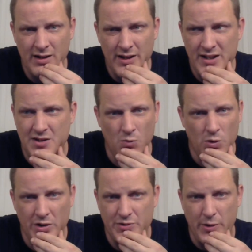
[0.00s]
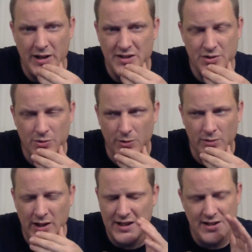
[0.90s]
He's the world's greatest
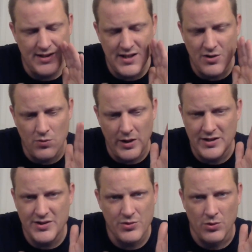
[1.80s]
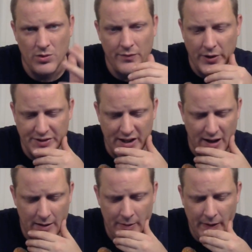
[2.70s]
troll. Like, he is the greatest troll of all
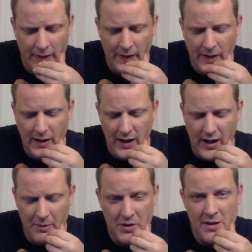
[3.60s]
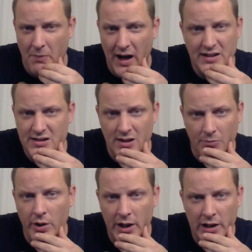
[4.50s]
time. He might at some
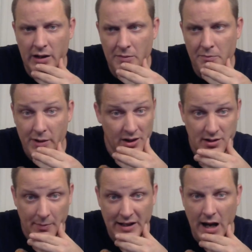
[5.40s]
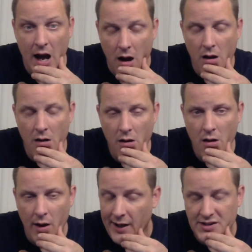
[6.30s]
point, but he also might not.
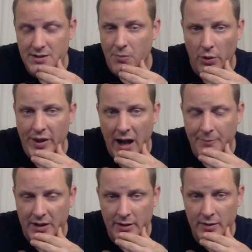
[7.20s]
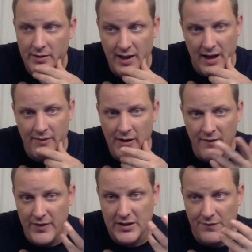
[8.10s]
I could see both happening. They have
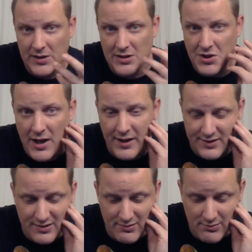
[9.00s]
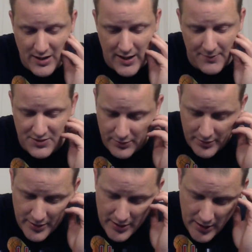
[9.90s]
50-50 chance. Absolutely.